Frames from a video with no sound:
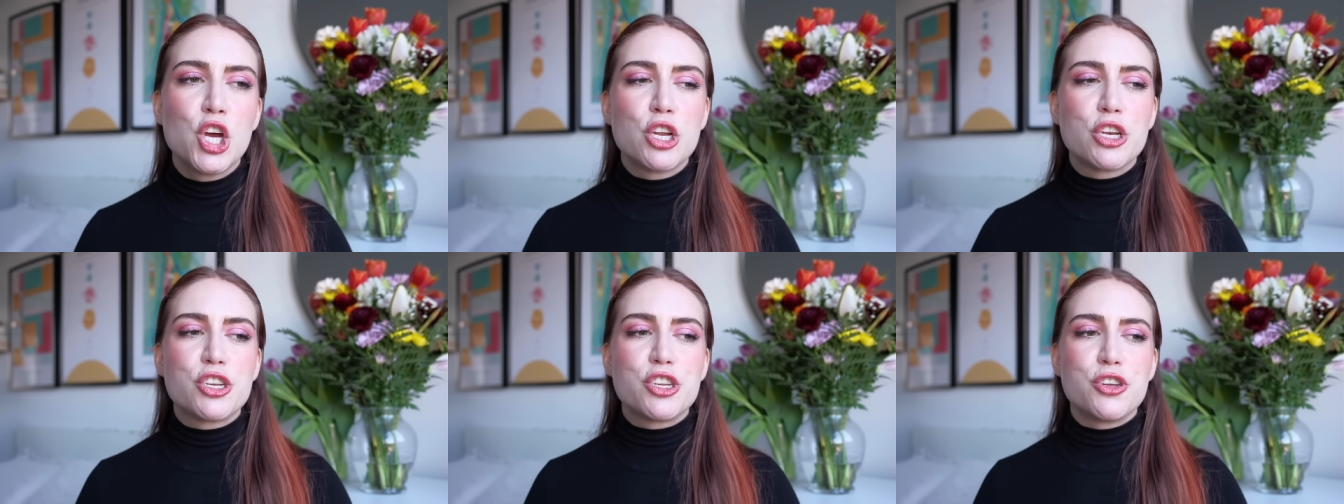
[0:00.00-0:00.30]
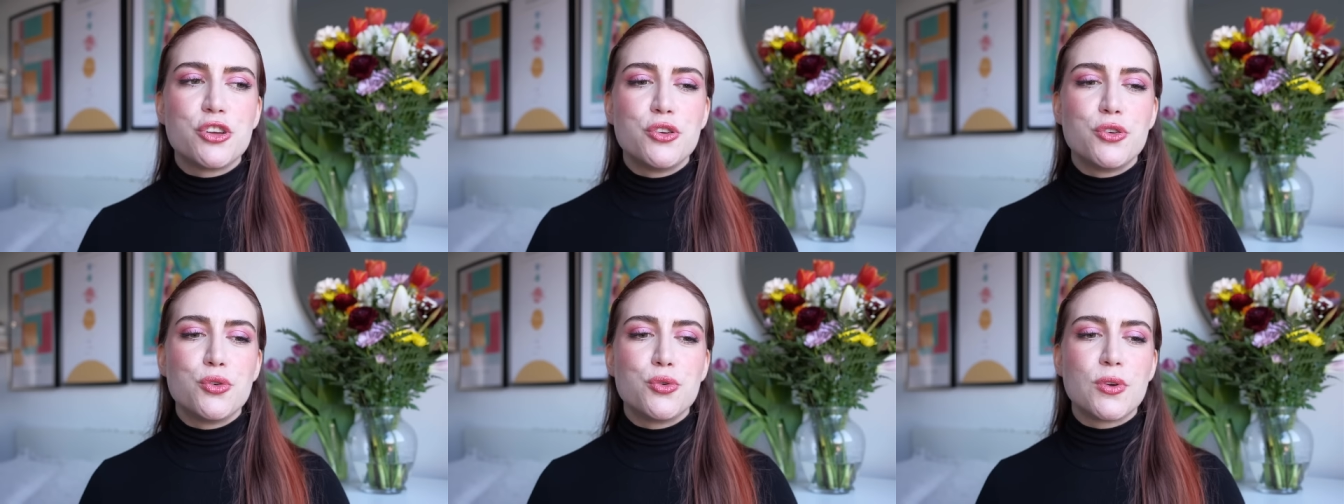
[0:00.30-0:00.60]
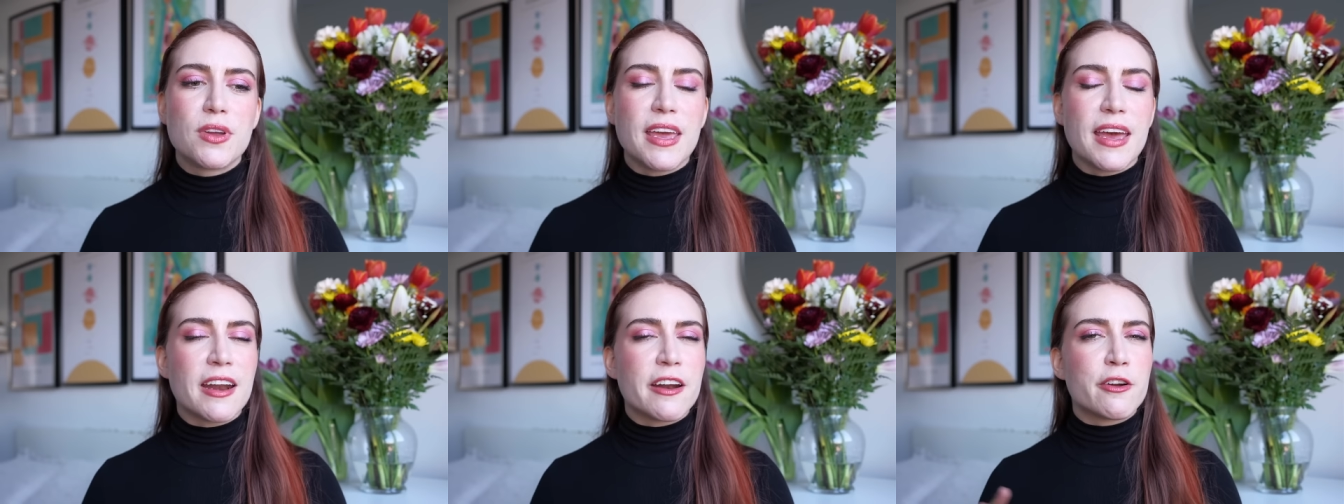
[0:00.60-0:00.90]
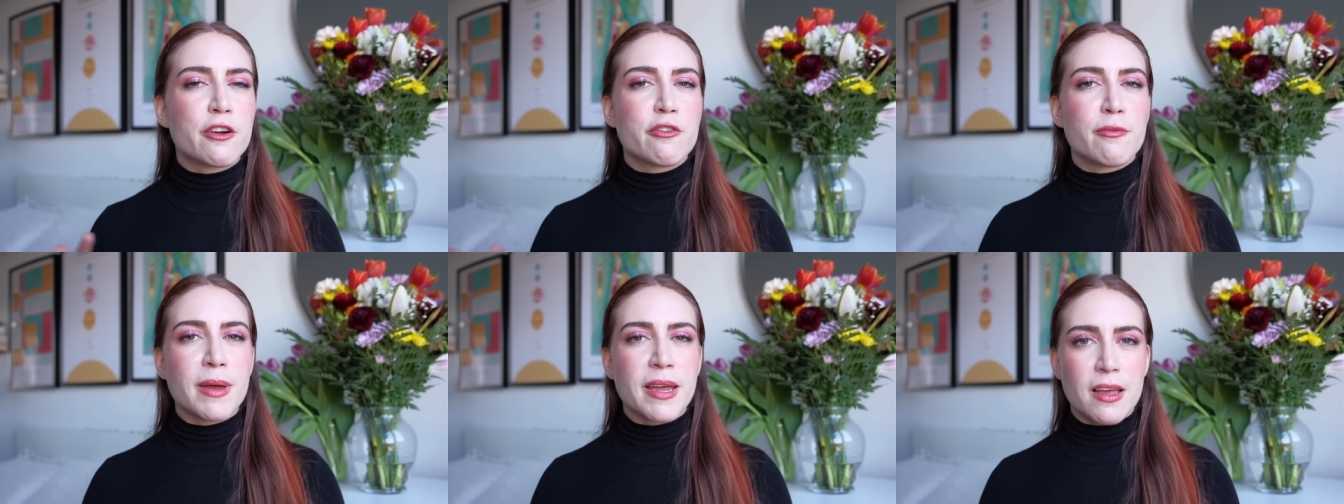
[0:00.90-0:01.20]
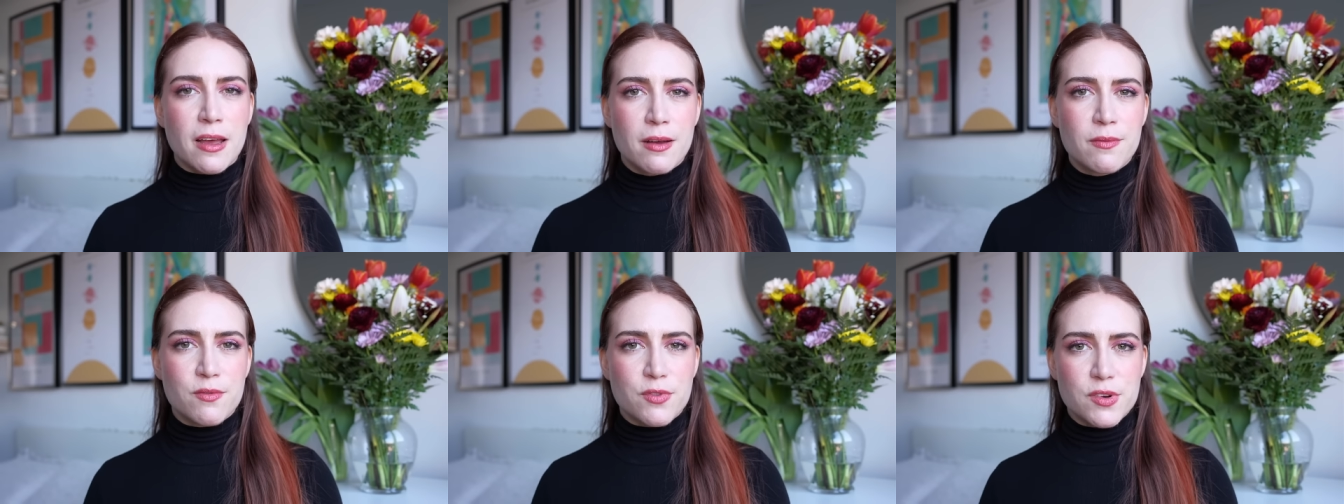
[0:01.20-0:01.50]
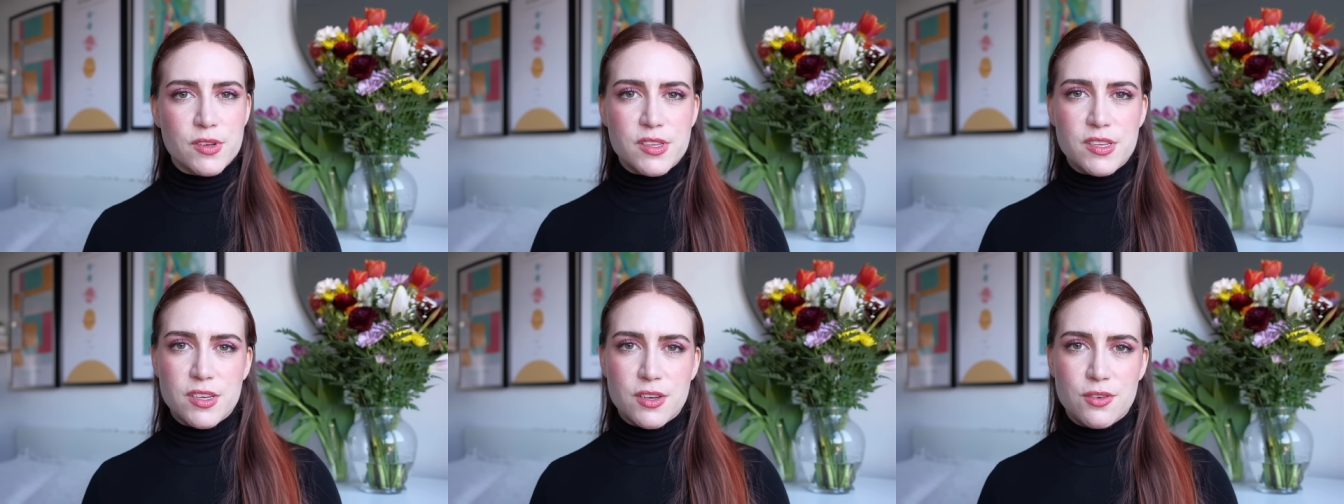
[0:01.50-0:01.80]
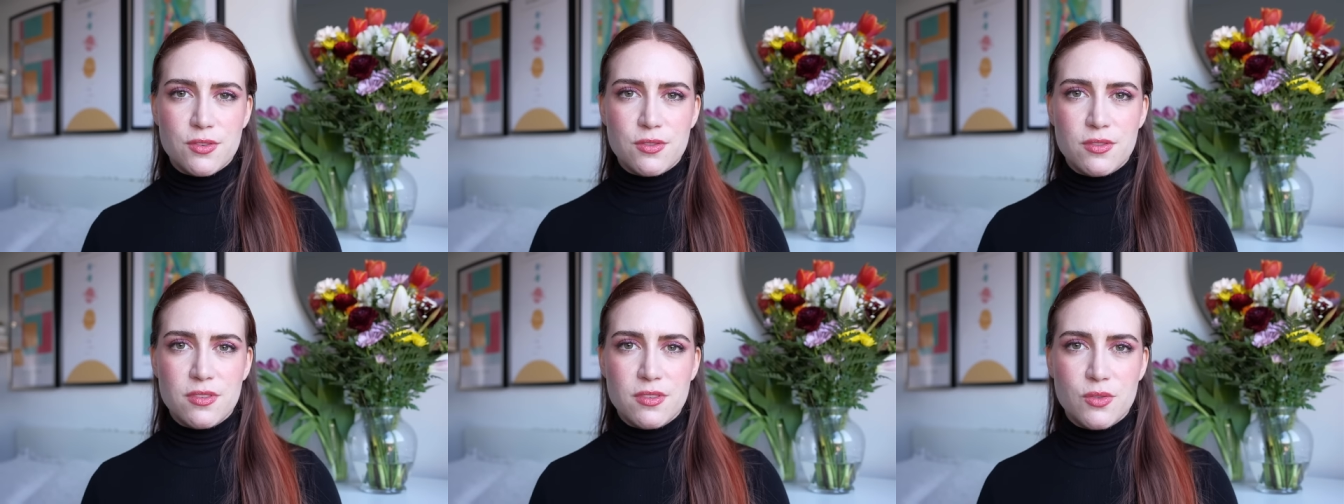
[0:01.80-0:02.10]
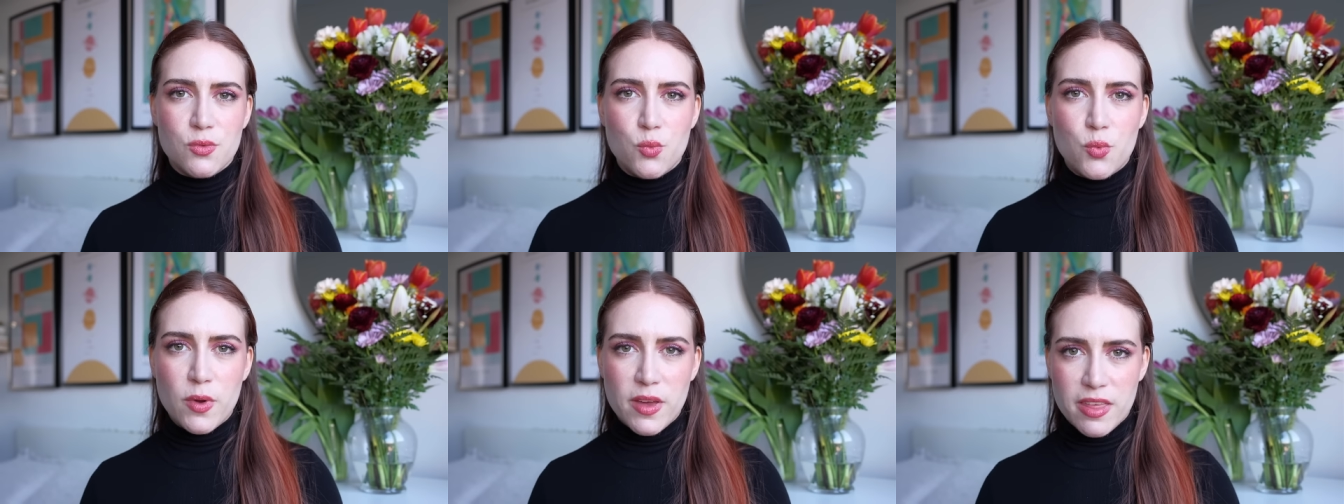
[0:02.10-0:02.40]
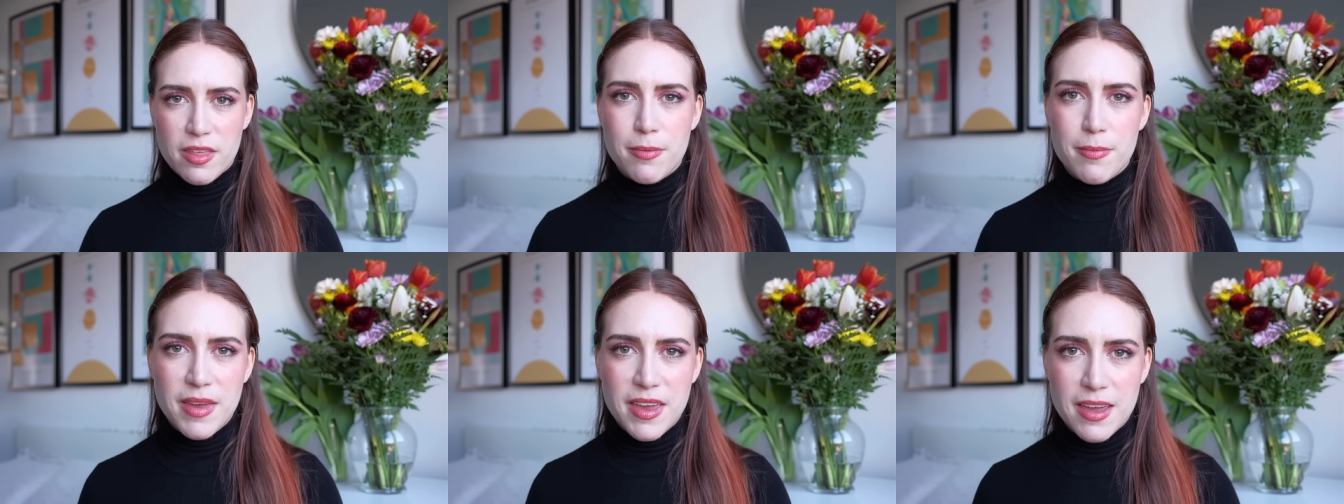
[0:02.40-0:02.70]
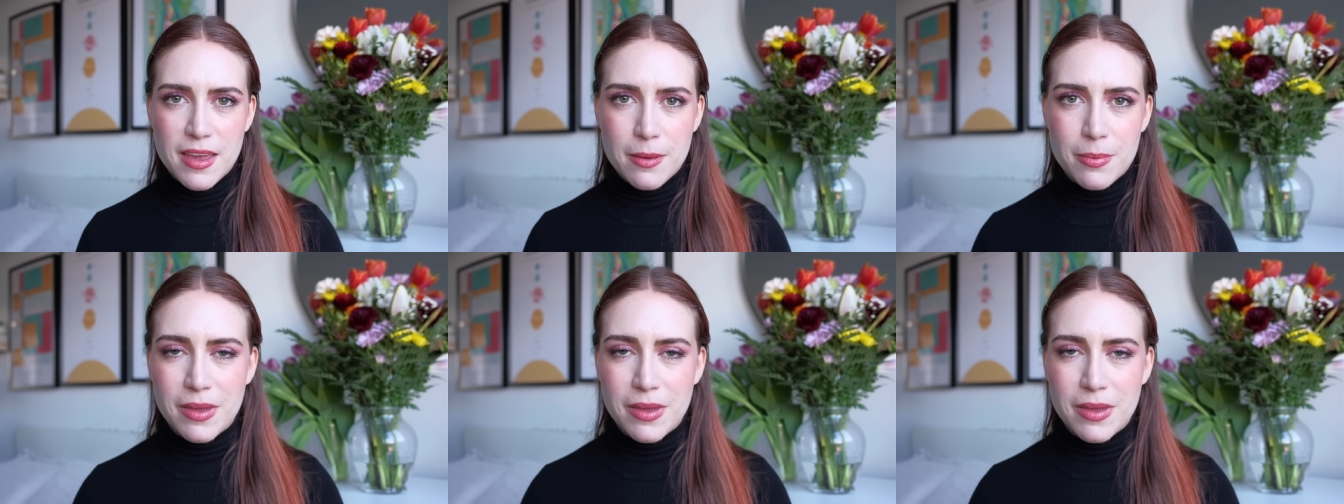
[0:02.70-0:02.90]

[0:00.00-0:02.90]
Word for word: to get out of my comfort zone with makeup.